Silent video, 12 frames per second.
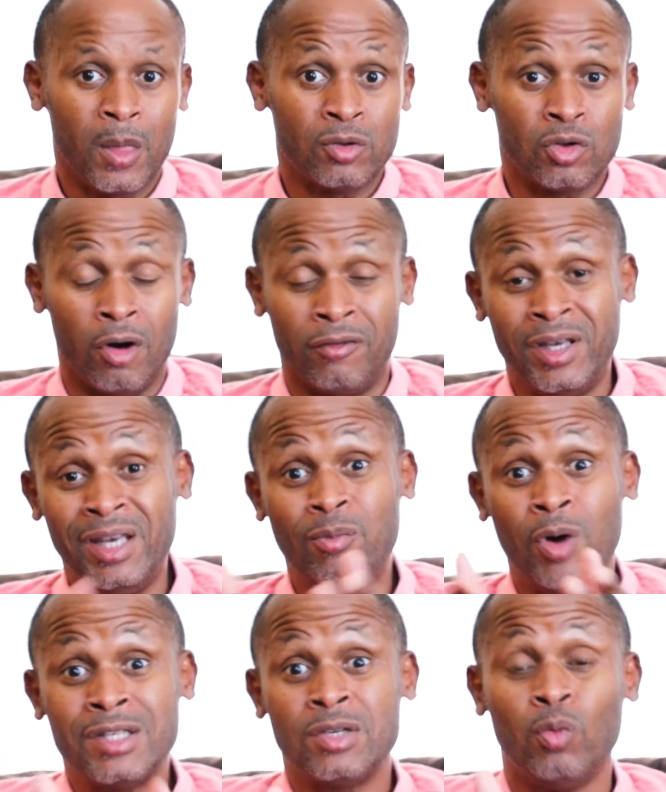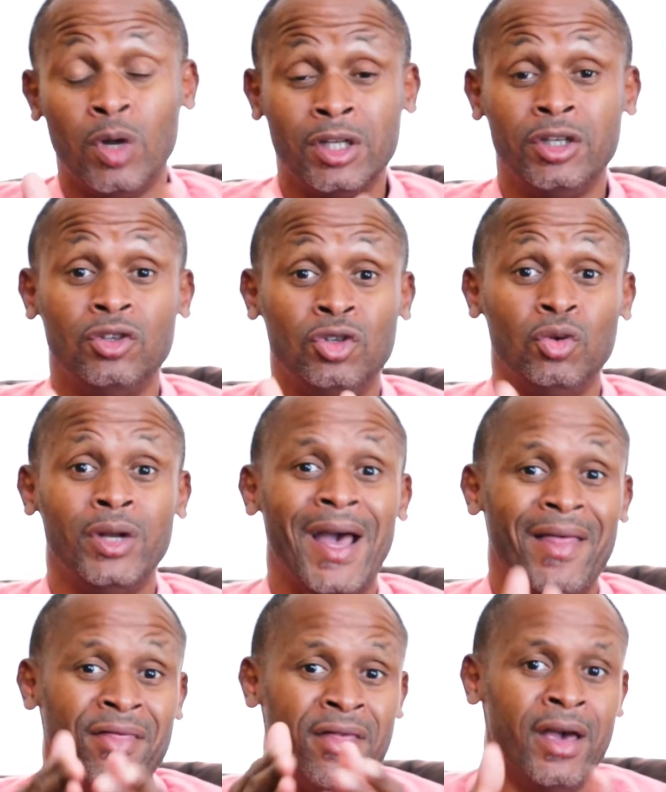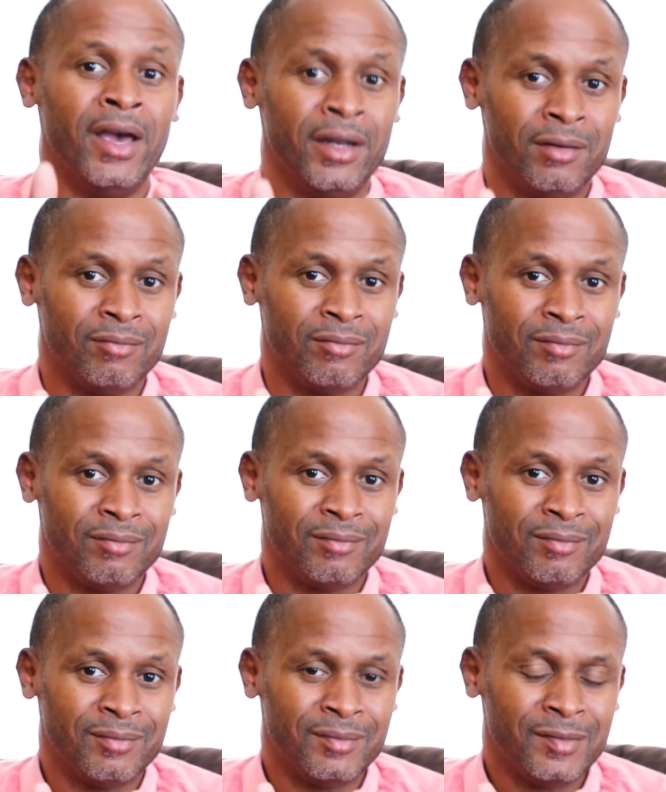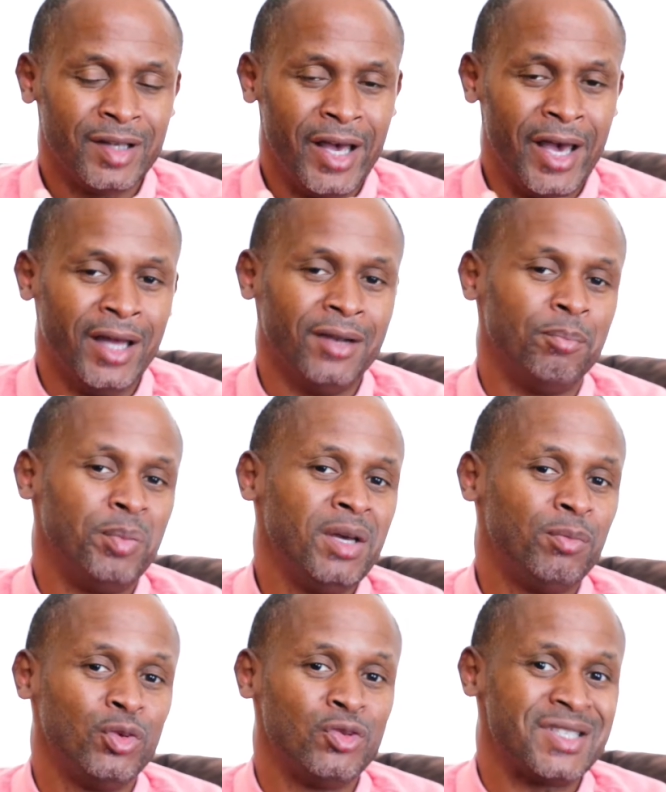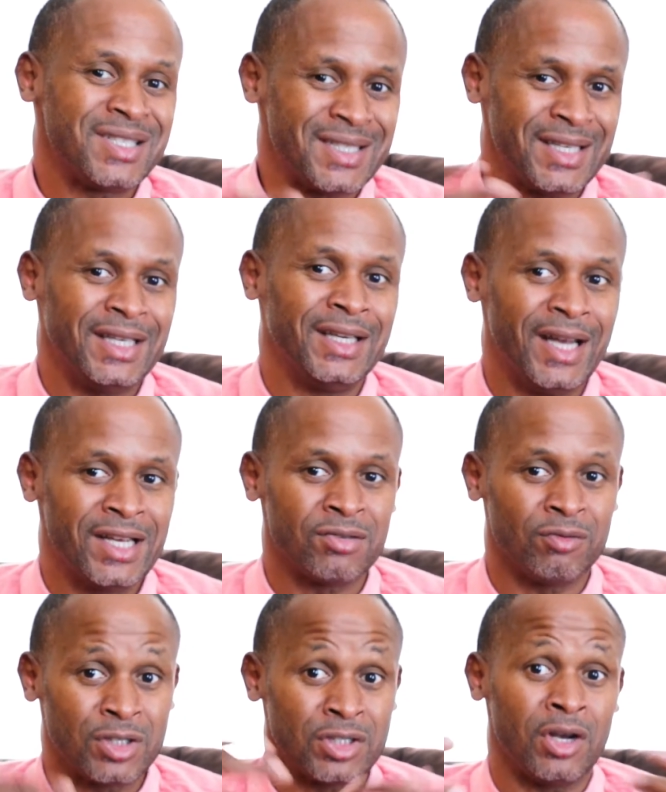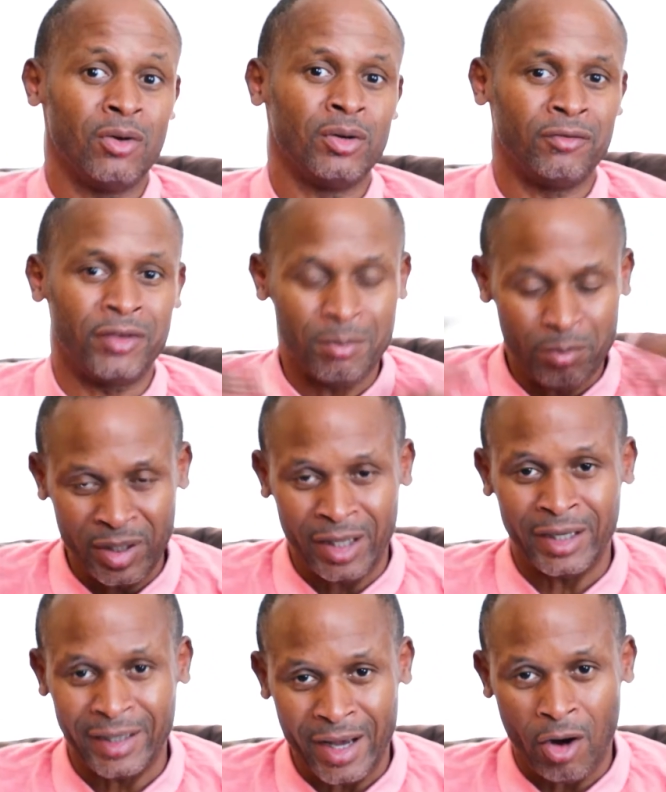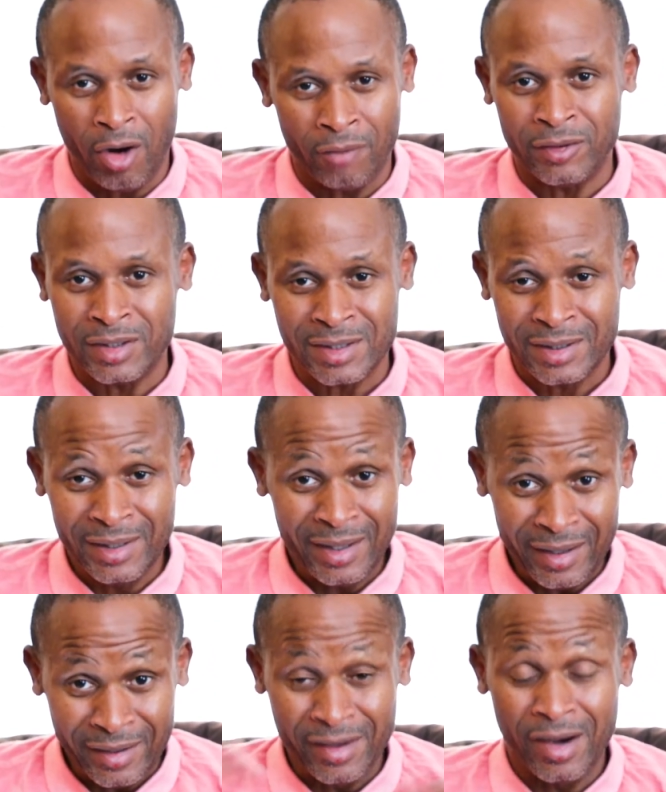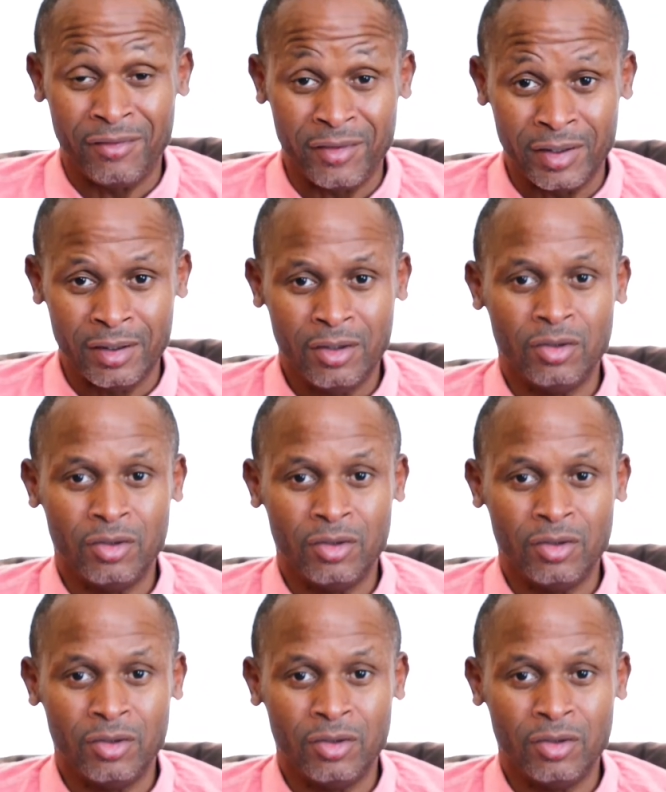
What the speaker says: So if he wasn't willing to do that then, and the people seen as a result of him being in office, nothing.